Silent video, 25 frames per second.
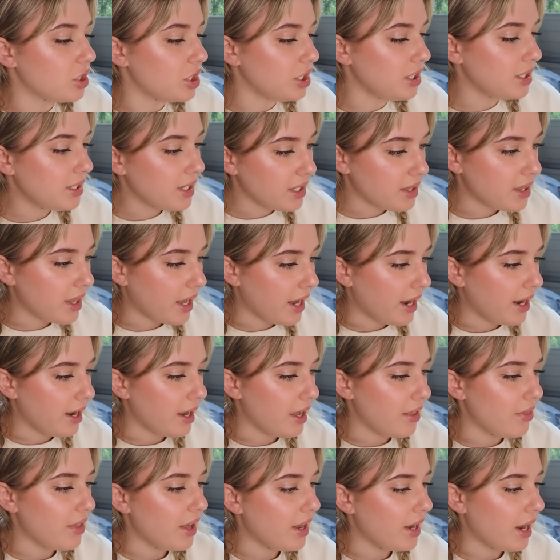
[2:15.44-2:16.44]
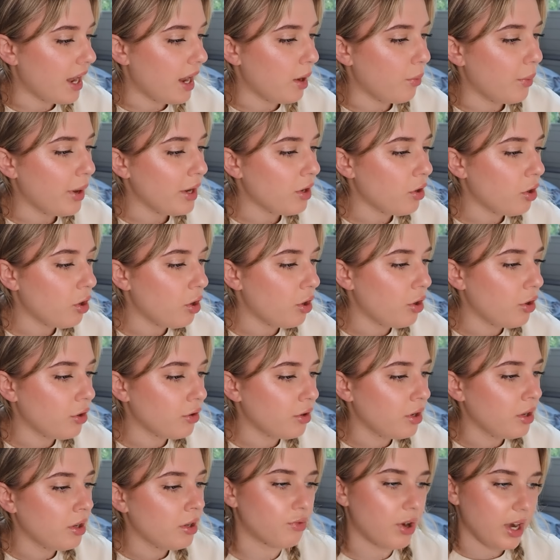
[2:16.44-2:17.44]
she did that, and then I went on
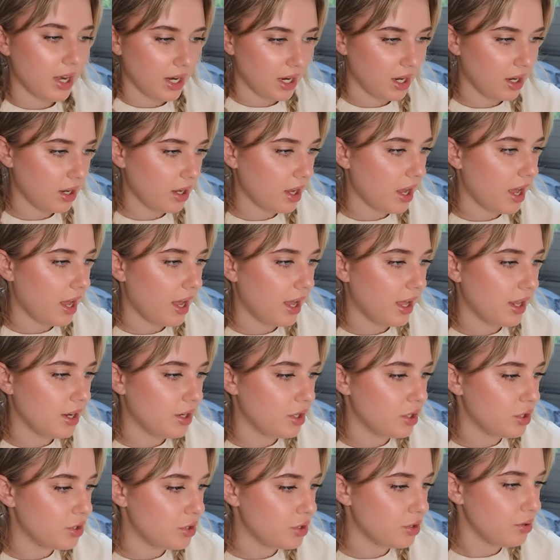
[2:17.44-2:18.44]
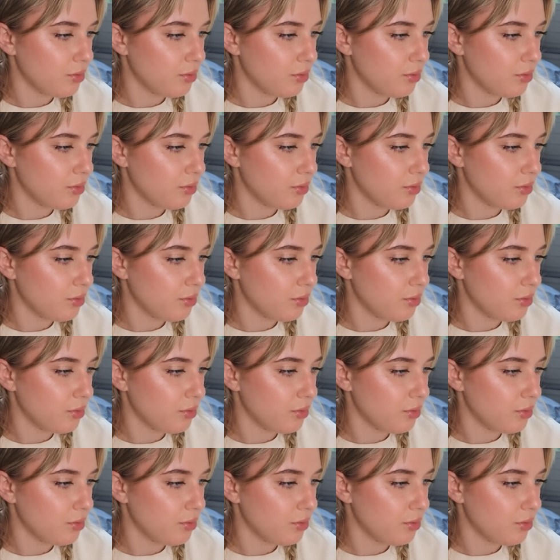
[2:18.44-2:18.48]
Reddit and